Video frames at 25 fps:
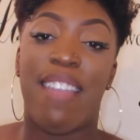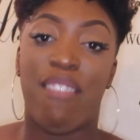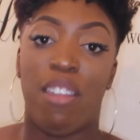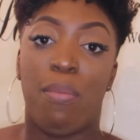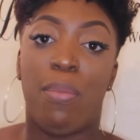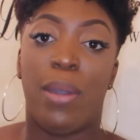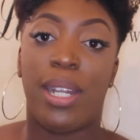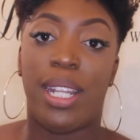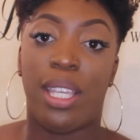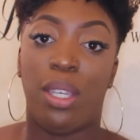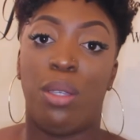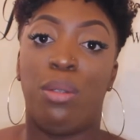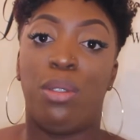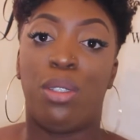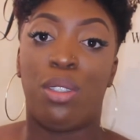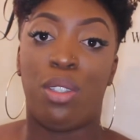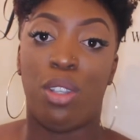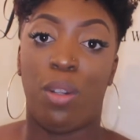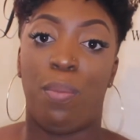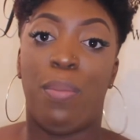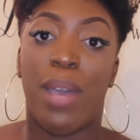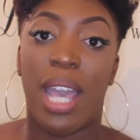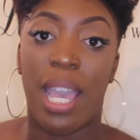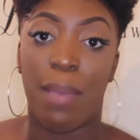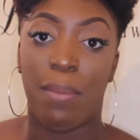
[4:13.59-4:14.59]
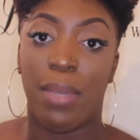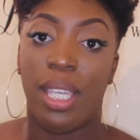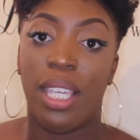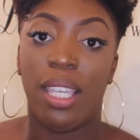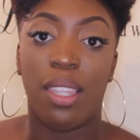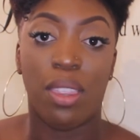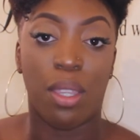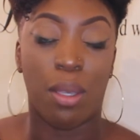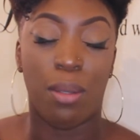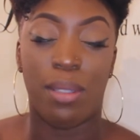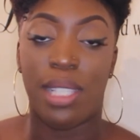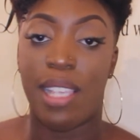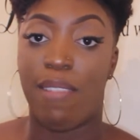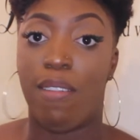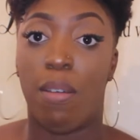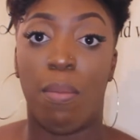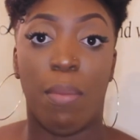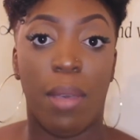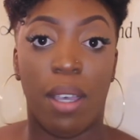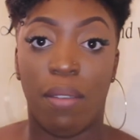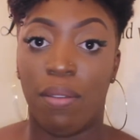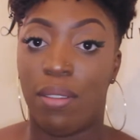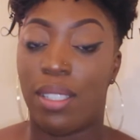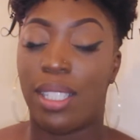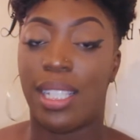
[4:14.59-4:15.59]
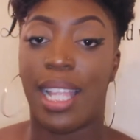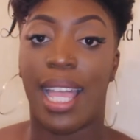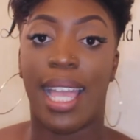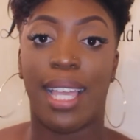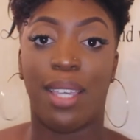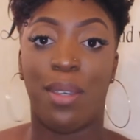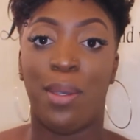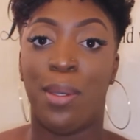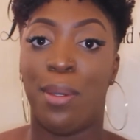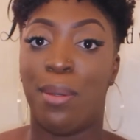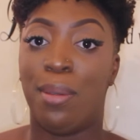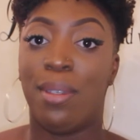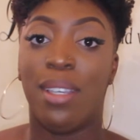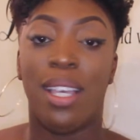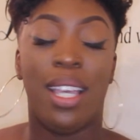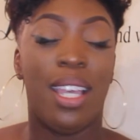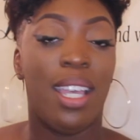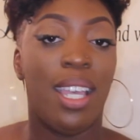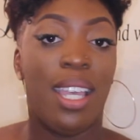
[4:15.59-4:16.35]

everybody who stood by me in those seven months, like who